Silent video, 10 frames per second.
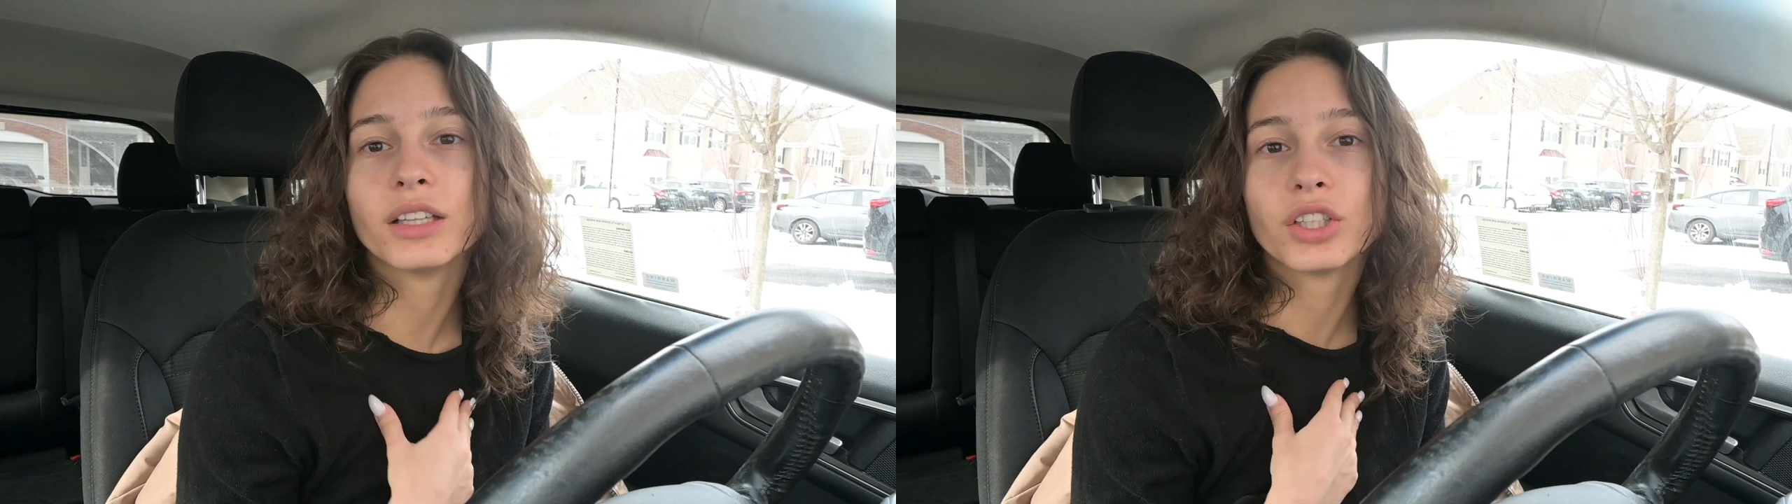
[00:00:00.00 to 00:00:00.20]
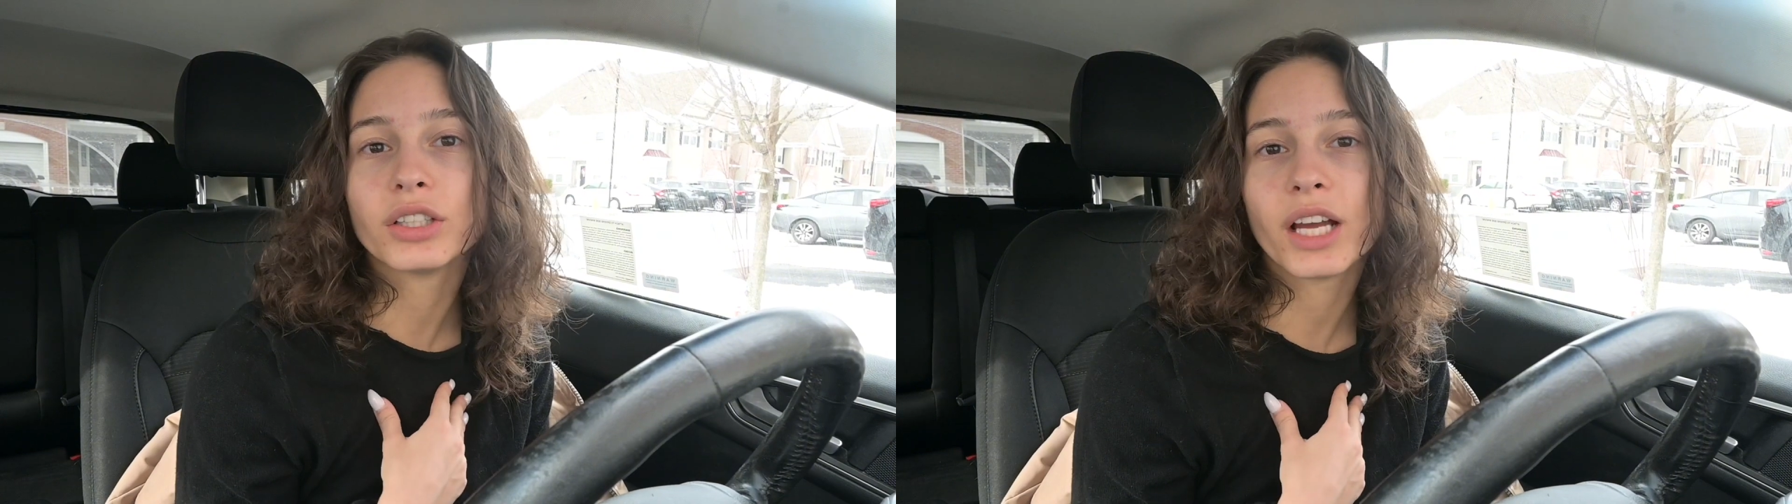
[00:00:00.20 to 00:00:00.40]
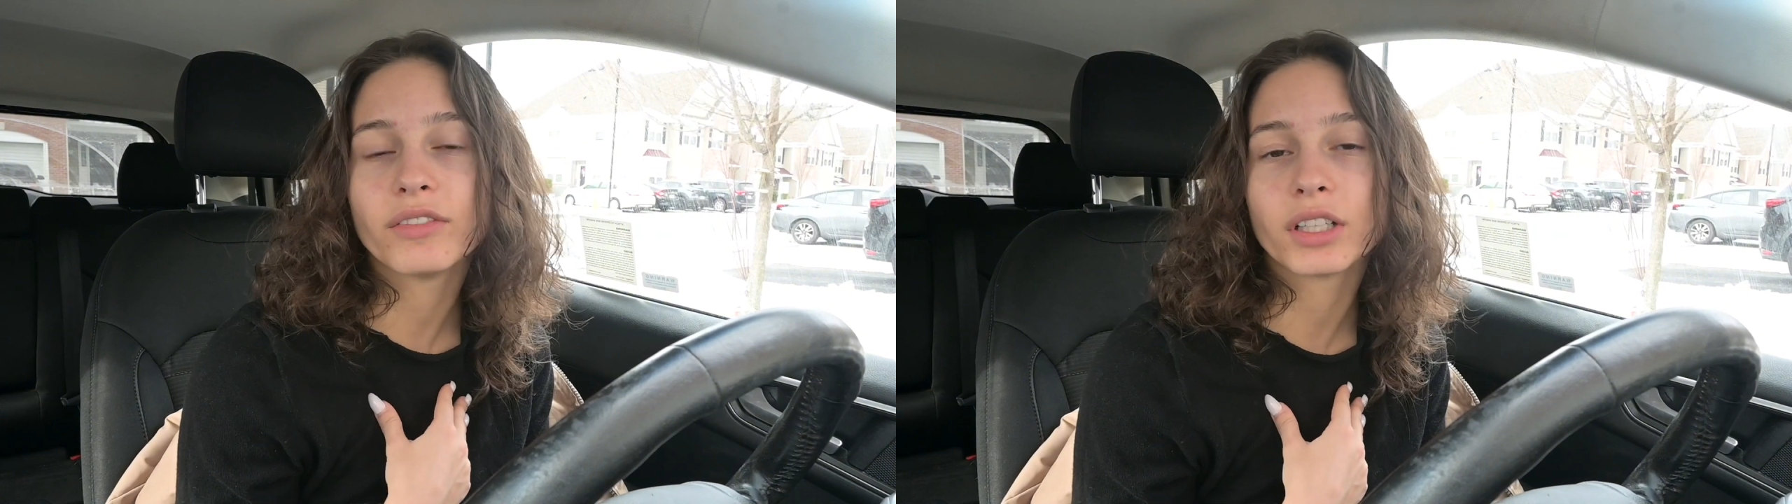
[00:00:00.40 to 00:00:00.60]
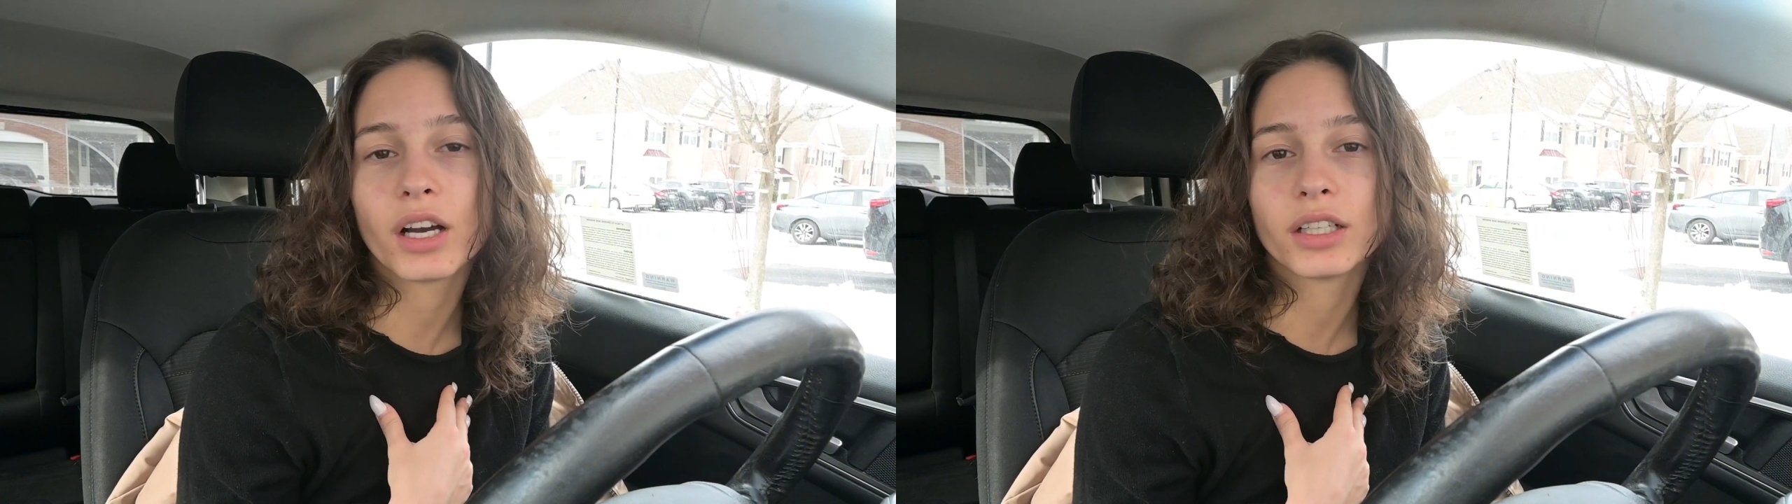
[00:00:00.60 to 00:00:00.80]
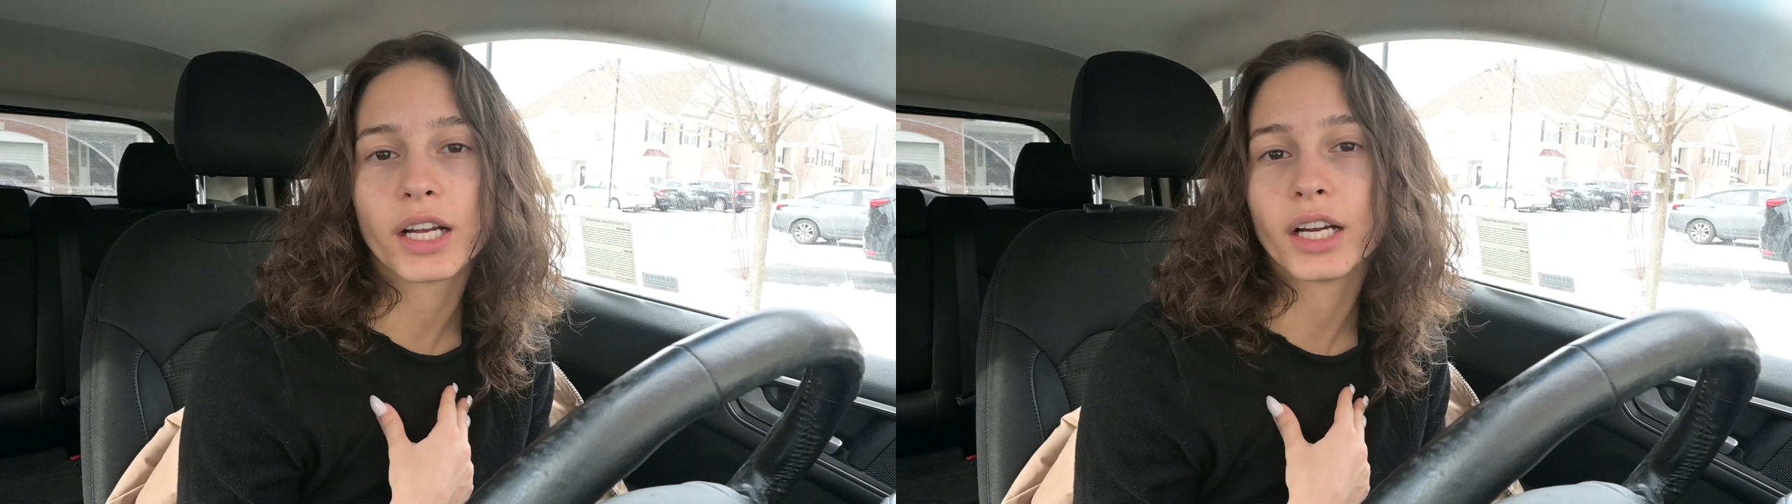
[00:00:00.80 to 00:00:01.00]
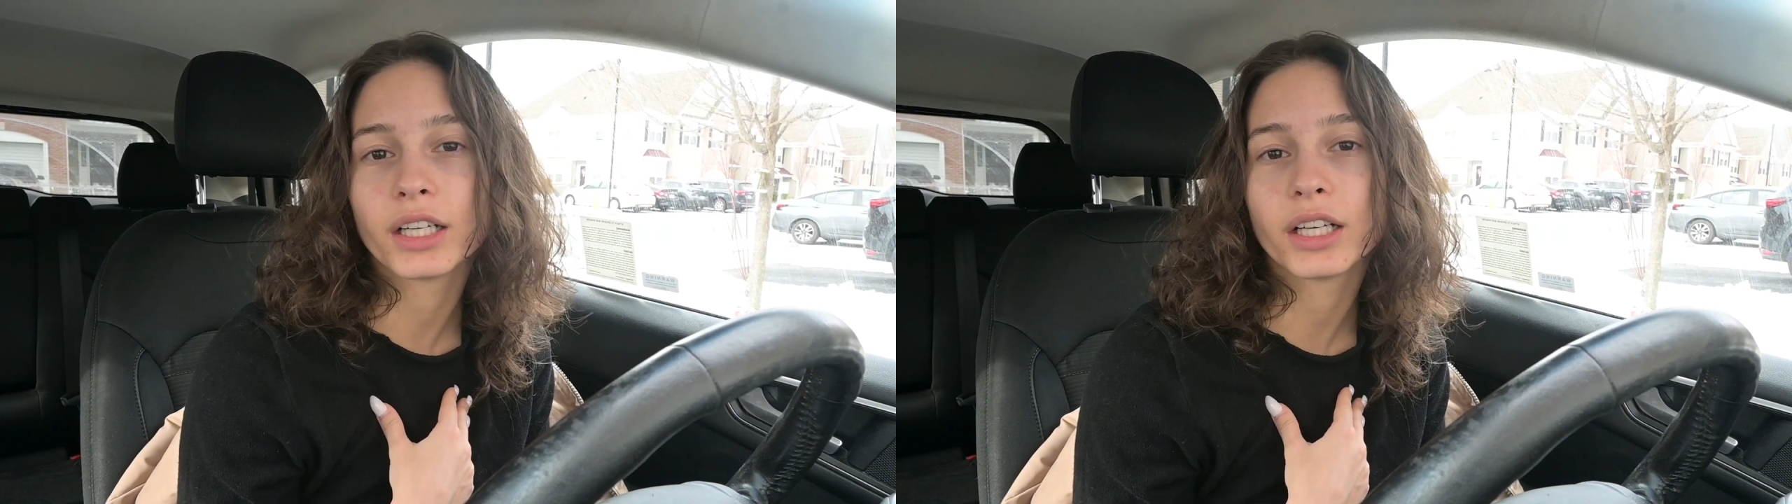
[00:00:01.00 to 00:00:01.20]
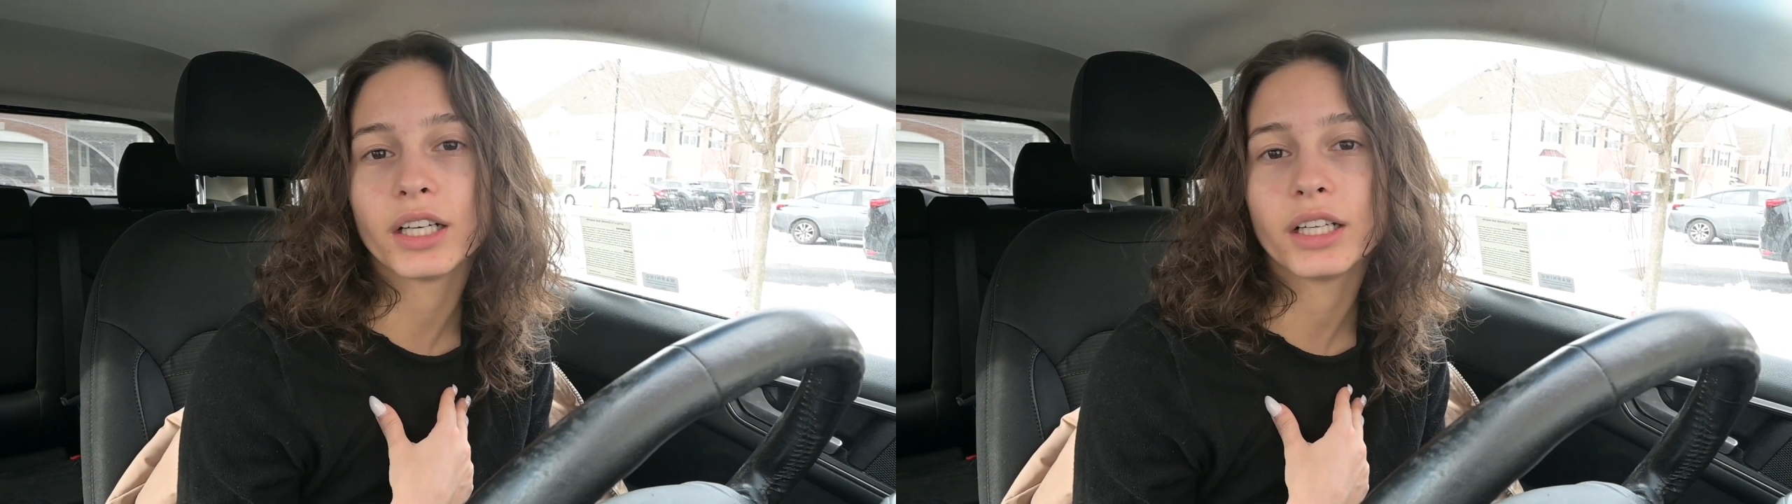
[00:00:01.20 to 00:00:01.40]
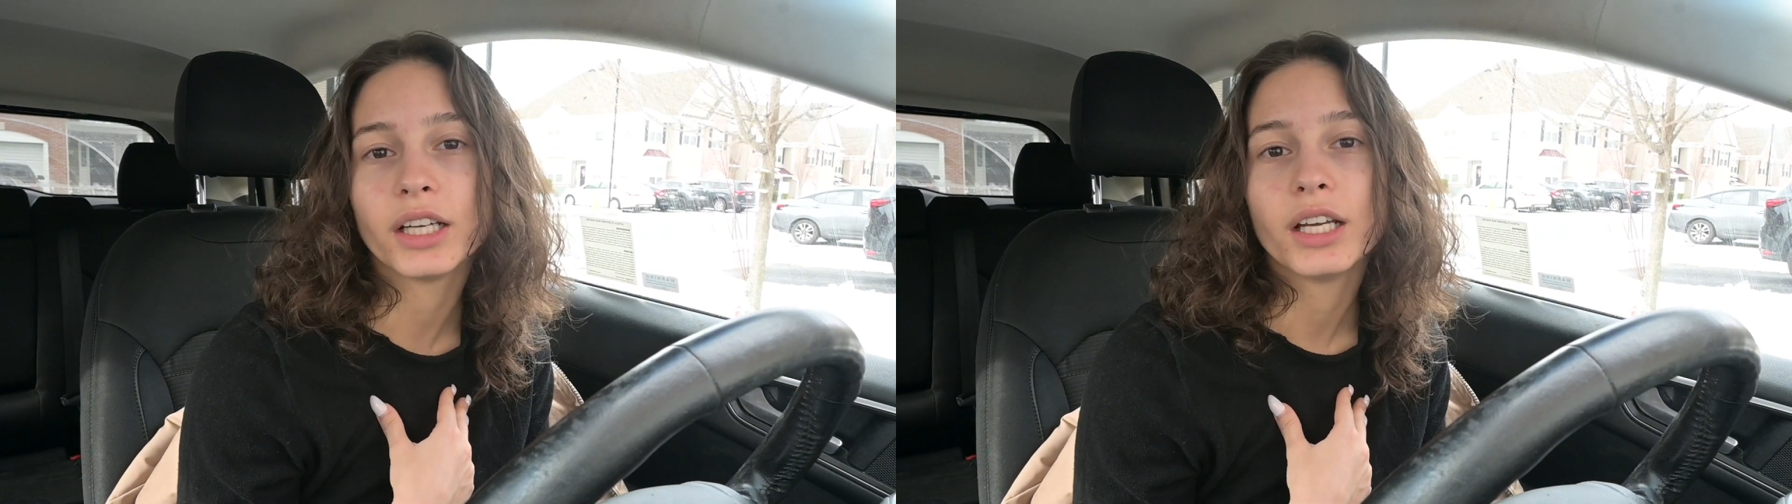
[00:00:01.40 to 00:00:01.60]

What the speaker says: literally haven't gotten a haircut